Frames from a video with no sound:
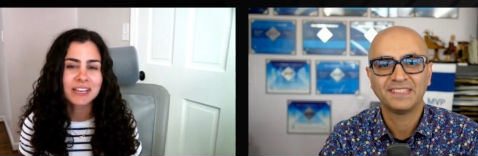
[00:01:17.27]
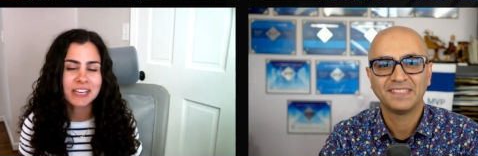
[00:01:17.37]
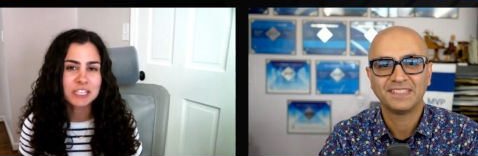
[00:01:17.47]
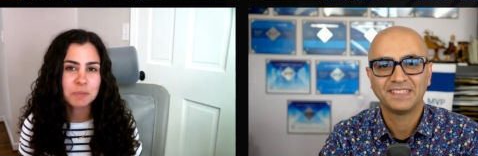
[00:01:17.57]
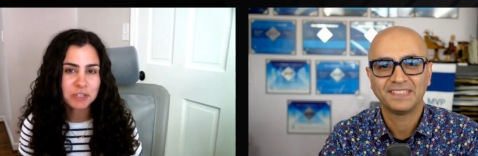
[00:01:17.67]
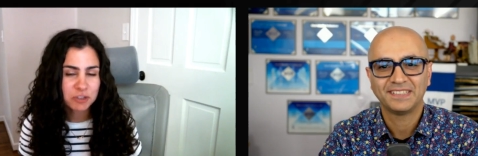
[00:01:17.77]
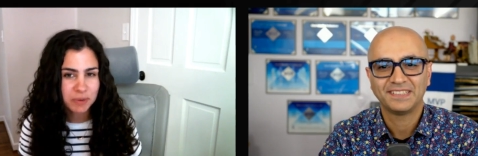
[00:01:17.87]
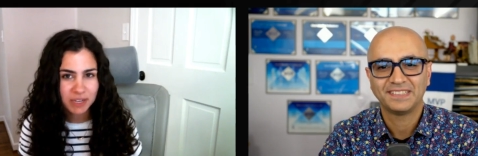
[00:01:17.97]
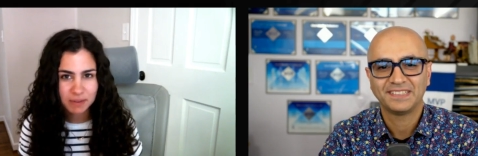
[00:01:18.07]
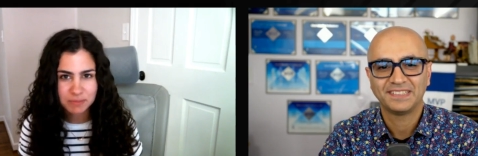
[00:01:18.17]
Speaker 1: especially when it
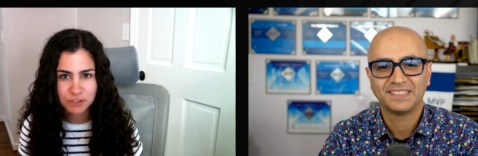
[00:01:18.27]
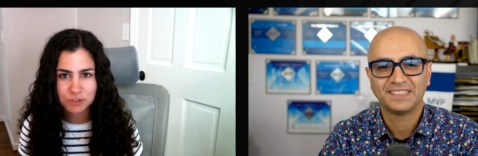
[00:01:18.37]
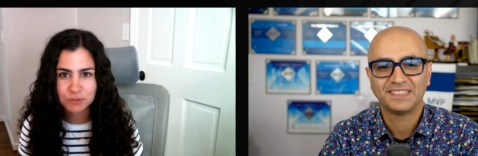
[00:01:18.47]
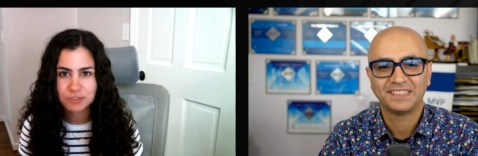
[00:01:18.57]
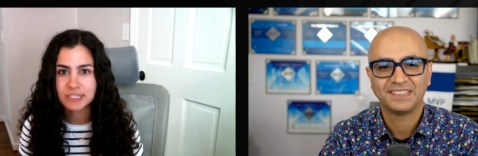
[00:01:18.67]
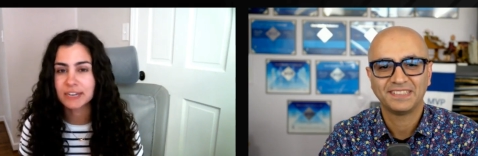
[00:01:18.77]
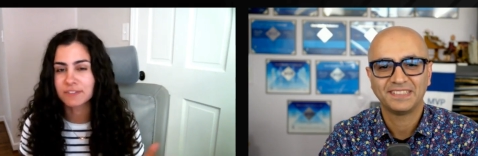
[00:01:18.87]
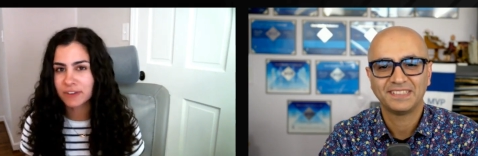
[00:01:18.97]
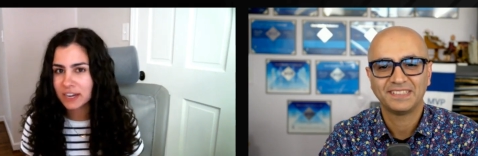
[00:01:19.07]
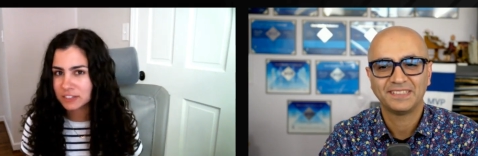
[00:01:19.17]
comes to Data
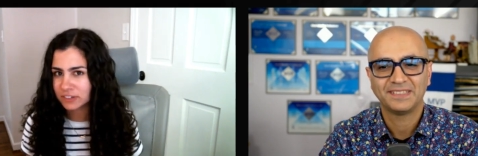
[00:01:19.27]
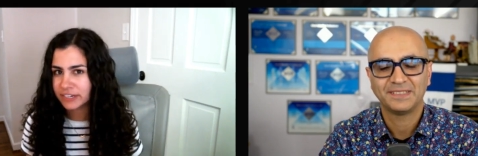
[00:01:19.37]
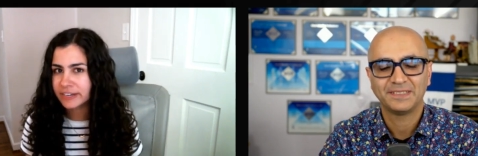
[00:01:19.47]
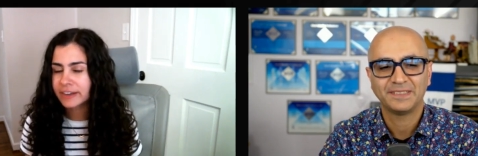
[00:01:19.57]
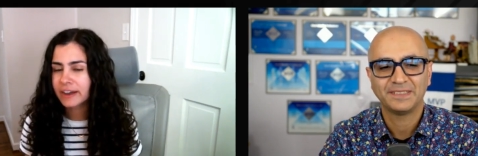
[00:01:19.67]
Factory.